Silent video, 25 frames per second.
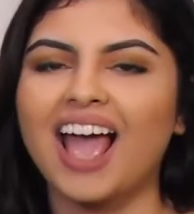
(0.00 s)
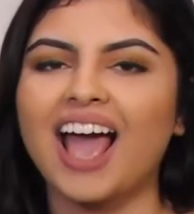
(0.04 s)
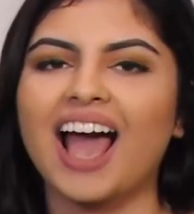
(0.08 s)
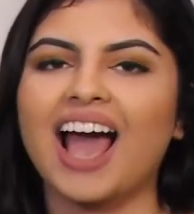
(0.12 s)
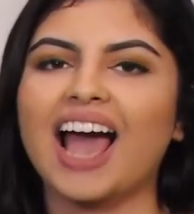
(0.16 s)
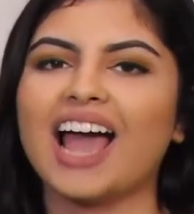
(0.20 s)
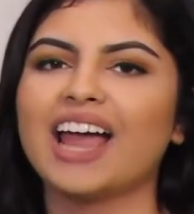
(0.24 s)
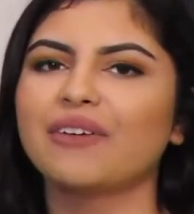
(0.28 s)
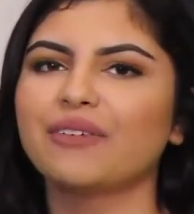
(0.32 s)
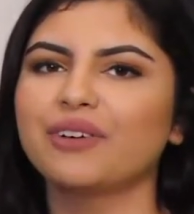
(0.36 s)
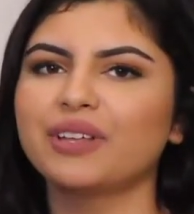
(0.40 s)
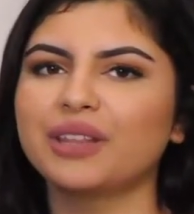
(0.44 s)

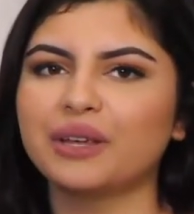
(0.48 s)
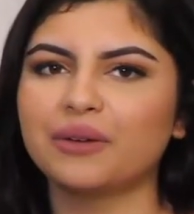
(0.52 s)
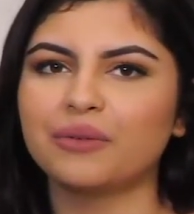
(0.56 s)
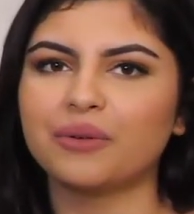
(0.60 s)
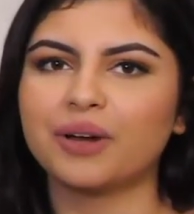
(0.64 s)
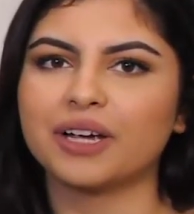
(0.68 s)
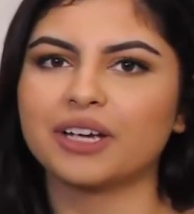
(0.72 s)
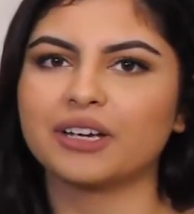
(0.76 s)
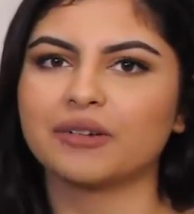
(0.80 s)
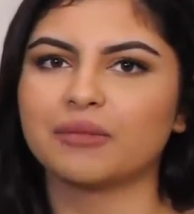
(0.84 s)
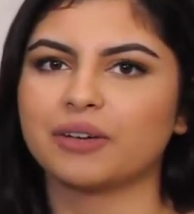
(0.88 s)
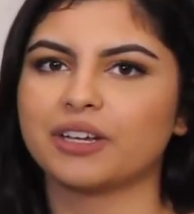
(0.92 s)
I really
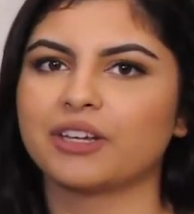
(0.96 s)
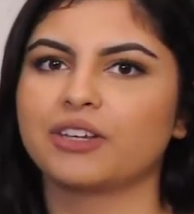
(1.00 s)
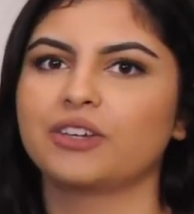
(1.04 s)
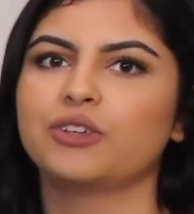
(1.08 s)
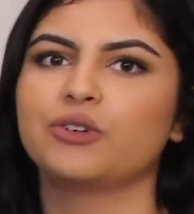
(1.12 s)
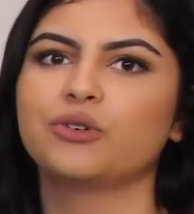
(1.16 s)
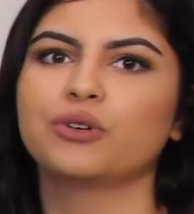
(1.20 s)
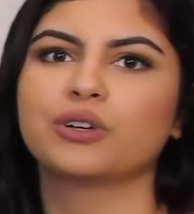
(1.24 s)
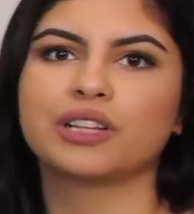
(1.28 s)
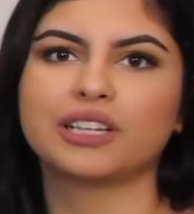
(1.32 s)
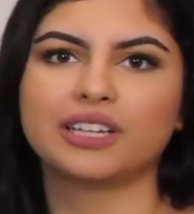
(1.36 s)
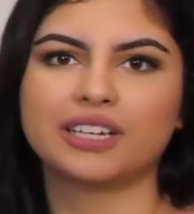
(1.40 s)

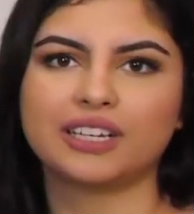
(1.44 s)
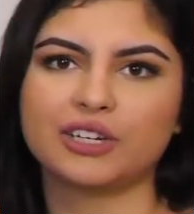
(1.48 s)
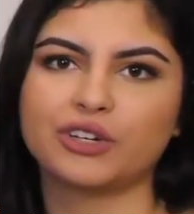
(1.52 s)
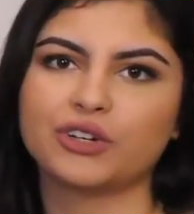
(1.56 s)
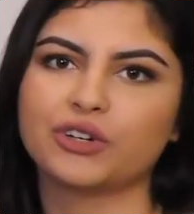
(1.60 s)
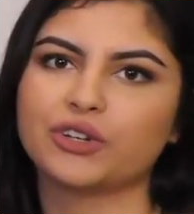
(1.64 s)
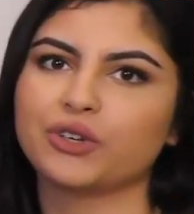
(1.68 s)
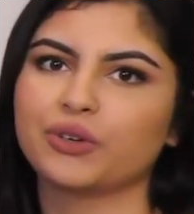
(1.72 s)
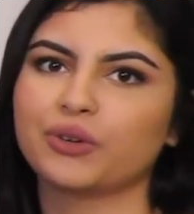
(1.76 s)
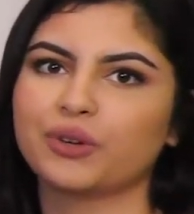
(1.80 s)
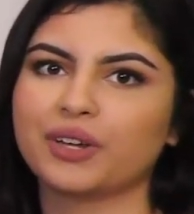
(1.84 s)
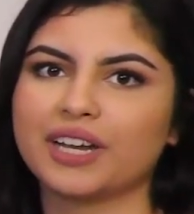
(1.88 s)
recommend you clean
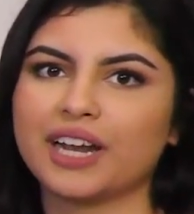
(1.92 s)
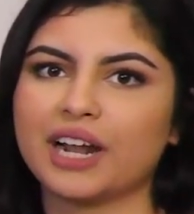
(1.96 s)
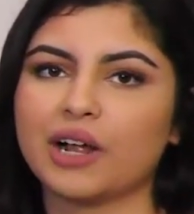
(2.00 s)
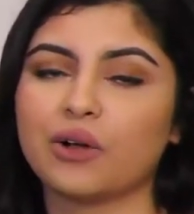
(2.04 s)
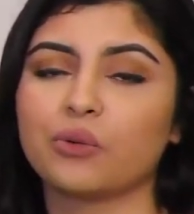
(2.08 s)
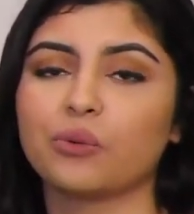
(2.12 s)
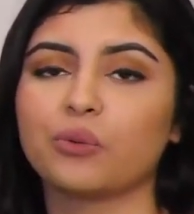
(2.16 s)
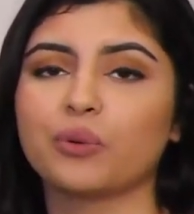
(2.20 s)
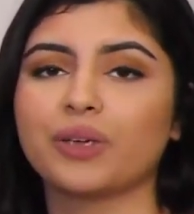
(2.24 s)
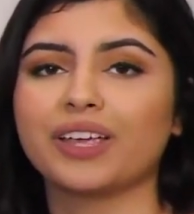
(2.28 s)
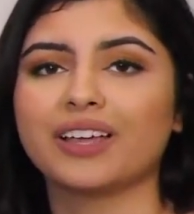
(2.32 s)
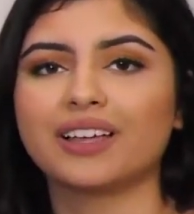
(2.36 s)
your unit
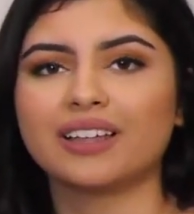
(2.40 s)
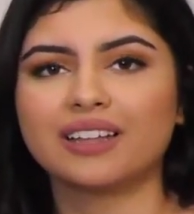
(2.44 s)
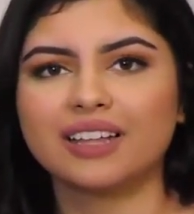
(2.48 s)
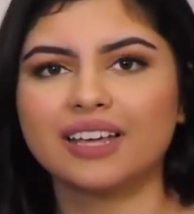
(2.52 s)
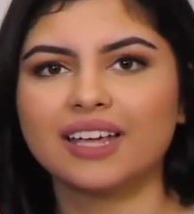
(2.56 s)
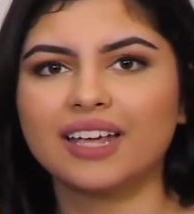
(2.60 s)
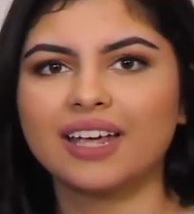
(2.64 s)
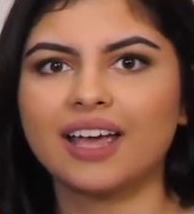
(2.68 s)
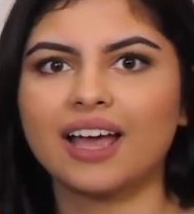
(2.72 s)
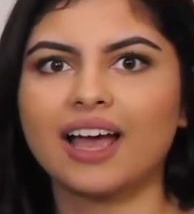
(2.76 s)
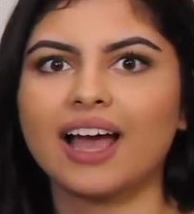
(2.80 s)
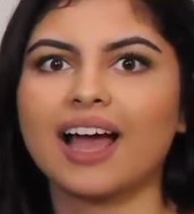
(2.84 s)
out
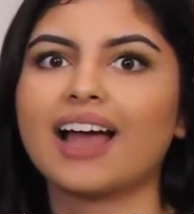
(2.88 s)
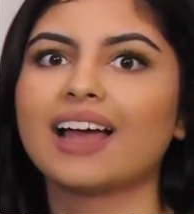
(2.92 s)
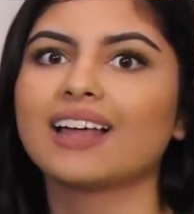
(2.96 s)
weekly.